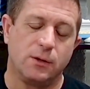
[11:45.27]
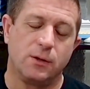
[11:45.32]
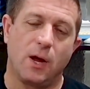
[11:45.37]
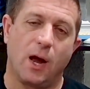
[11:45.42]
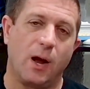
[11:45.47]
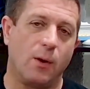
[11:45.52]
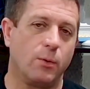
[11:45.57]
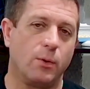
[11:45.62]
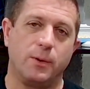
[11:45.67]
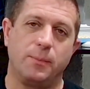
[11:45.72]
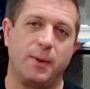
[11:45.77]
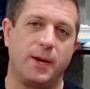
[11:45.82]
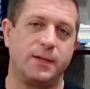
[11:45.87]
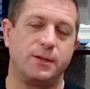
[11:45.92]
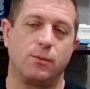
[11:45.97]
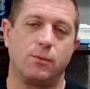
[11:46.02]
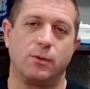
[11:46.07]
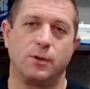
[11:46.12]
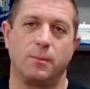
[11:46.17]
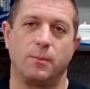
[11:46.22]
I wouldn't pay
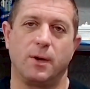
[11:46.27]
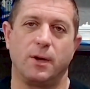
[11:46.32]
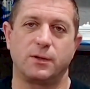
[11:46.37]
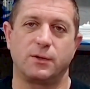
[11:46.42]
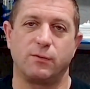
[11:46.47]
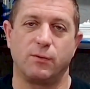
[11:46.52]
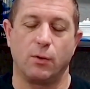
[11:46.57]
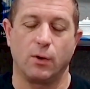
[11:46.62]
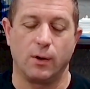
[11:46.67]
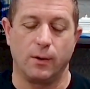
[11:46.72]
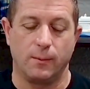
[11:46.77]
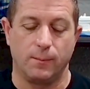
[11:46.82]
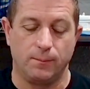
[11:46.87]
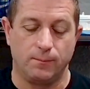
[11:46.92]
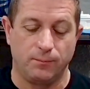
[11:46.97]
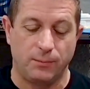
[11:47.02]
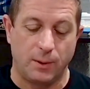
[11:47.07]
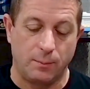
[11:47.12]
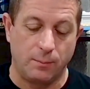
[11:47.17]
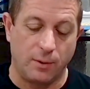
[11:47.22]
$200 for it,
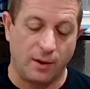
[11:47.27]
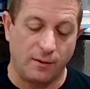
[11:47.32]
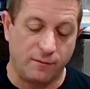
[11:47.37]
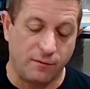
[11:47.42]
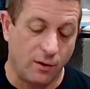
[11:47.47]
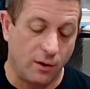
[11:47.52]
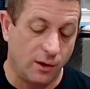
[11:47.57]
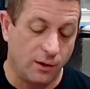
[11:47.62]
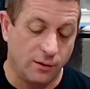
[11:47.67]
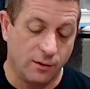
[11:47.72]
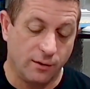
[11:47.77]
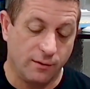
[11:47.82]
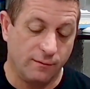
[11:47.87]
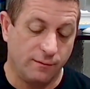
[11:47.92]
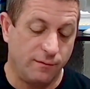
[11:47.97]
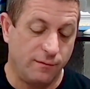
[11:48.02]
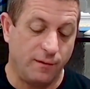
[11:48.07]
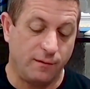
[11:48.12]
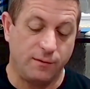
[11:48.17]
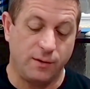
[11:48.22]
but for
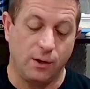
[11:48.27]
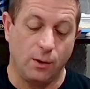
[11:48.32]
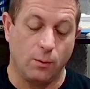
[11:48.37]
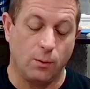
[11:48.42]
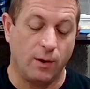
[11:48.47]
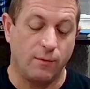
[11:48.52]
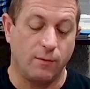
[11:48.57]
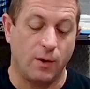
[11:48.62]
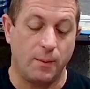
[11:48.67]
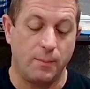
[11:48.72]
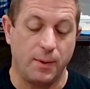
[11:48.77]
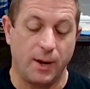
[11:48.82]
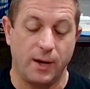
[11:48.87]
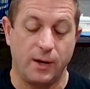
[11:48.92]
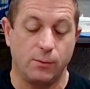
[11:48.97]
$150 or whatever I paid,